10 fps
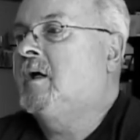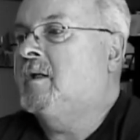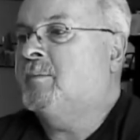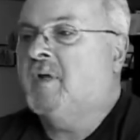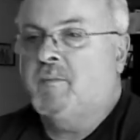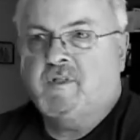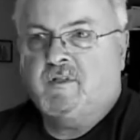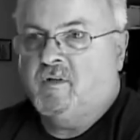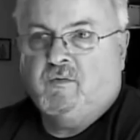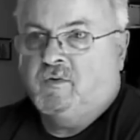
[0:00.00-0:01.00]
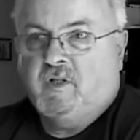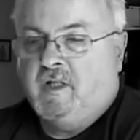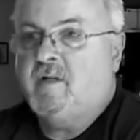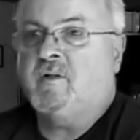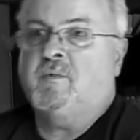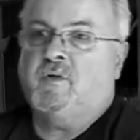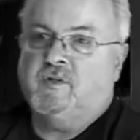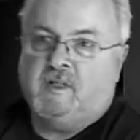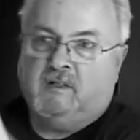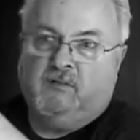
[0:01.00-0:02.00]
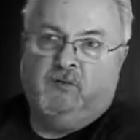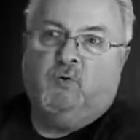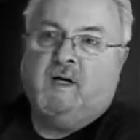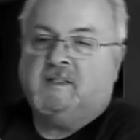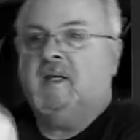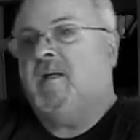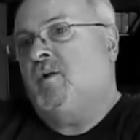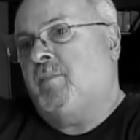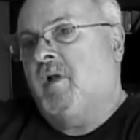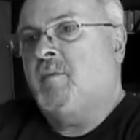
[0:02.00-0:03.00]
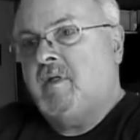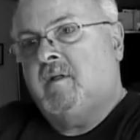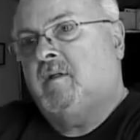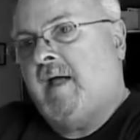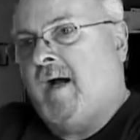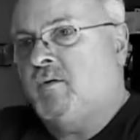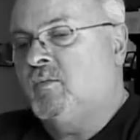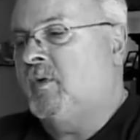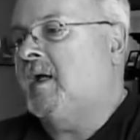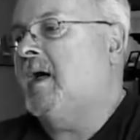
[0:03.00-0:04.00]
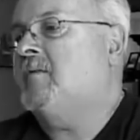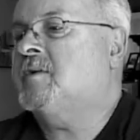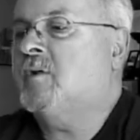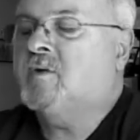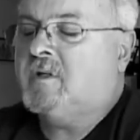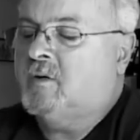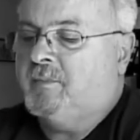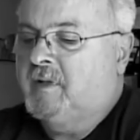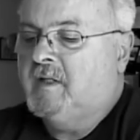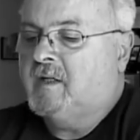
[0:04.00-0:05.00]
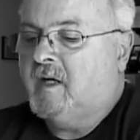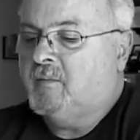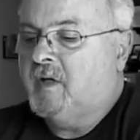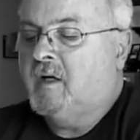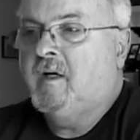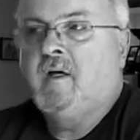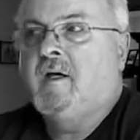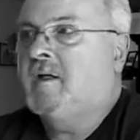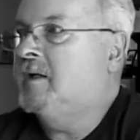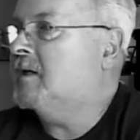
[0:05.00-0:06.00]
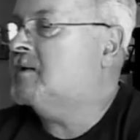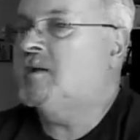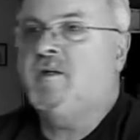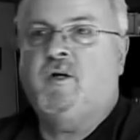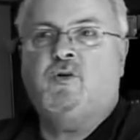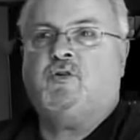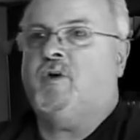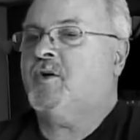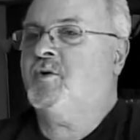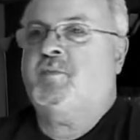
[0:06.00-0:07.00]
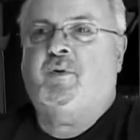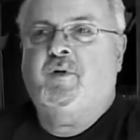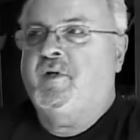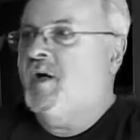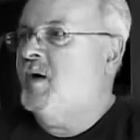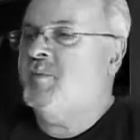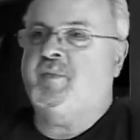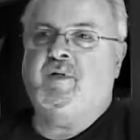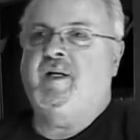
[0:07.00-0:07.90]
And the plumbing's no good either because that the floor has taken the plumbing out yeah, and what have you. So it's a complete nightmare. Next thing you know, trucks are pulling up